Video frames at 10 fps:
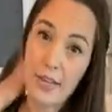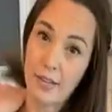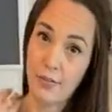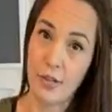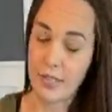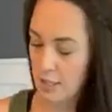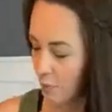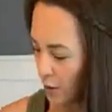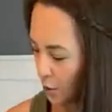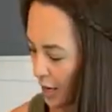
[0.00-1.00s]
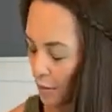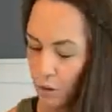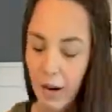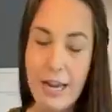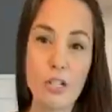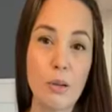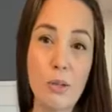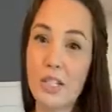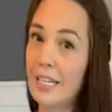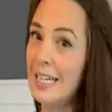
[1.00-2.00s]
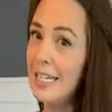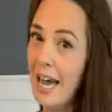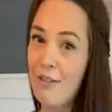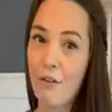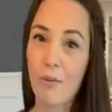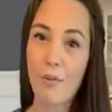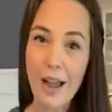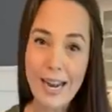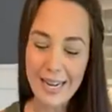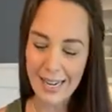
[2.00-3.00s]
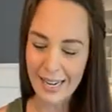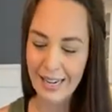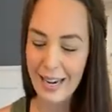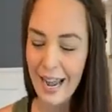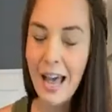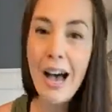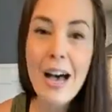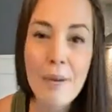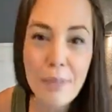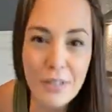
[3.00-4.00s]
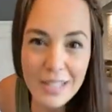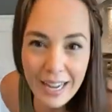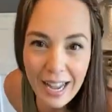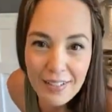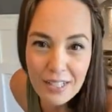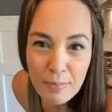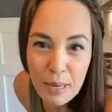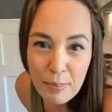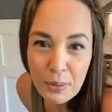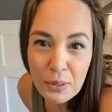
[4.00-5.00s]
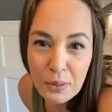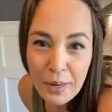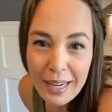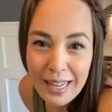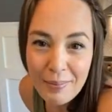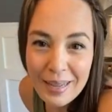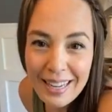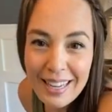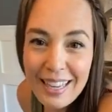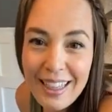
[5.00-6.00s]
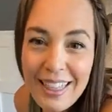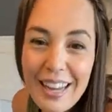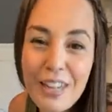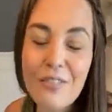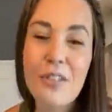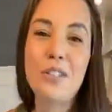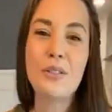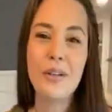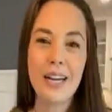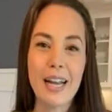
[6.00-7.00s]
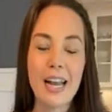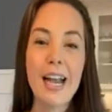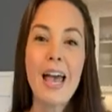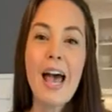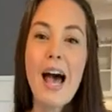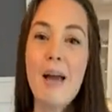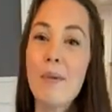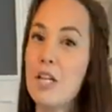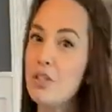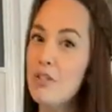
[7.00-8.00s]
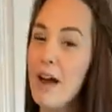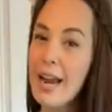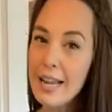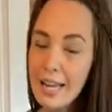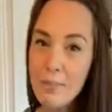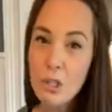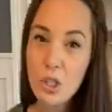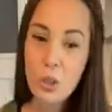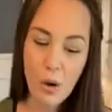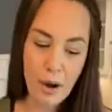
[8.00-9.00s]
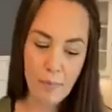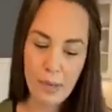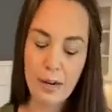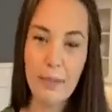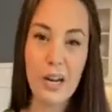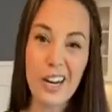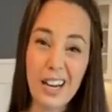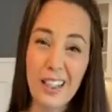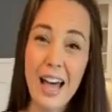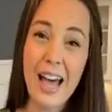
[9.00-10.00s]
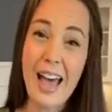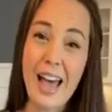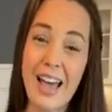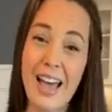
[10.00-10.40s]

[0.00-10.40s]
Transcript: differences between them. Okay, so I'm just going to dive right in. Looks like I have some people joining me. Thank you for joining. I'm going to try to keep it short, but I'm not going to lie. I